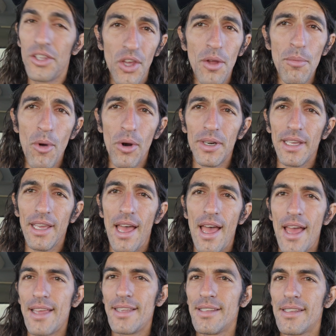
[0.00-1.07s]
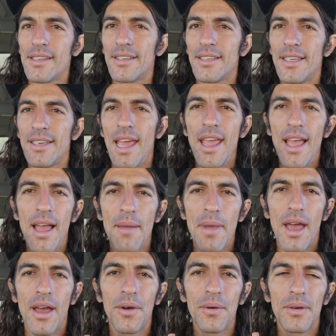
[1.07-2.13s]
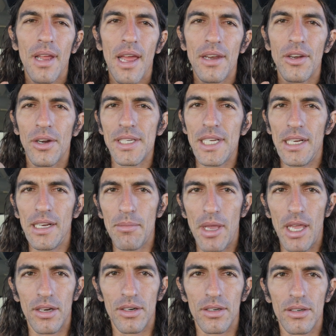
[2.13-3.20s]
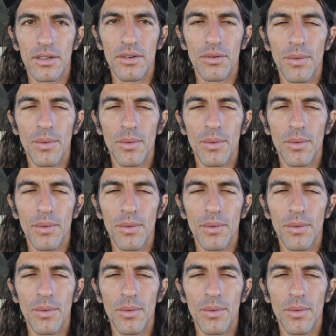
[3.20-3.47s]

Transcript: Good morning, guys. Today I'm out at Nardini Manor.